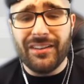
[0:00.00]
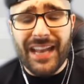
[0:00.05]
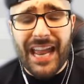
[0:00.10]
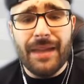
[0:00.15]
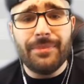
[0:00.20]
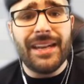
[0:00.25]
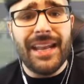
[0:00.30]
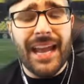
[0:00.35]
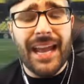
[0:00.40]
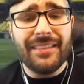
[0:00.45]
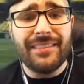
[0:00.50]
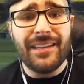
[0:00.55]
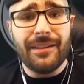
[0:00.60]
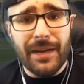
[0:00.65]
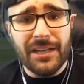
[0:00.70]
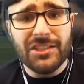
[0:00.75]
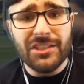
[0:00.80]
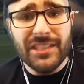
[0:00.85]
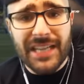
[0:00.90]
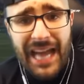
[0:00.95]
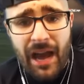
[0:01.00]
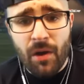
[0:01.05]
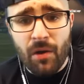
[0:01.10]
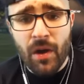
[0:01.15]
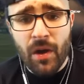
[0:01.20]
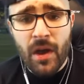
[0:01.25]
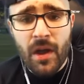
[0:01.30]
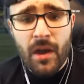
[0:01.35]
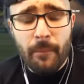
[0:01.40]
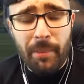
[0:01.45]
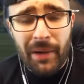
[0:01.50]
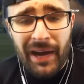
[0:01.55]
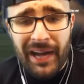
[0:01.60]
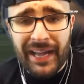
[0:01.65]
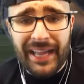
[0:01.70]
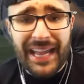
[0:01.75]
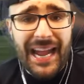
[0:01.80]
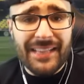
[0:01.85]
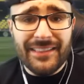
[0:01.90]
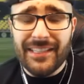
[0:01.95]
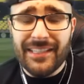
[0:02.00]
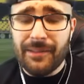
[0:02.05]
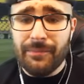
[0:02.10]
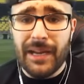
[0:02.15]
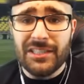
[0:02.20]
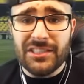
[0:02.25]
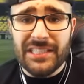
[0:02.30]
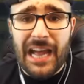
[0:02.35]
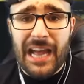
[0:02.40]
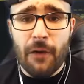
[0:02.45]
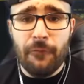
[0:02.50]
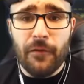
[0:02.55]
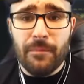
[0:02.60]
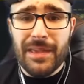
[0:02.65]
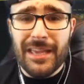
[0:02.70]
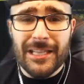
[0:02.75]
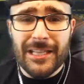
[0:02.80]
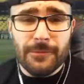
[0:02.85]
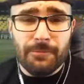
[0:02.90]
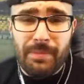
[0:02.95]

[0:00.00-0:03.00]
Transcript: name than Anthony Martial. But Anthony Martial for me is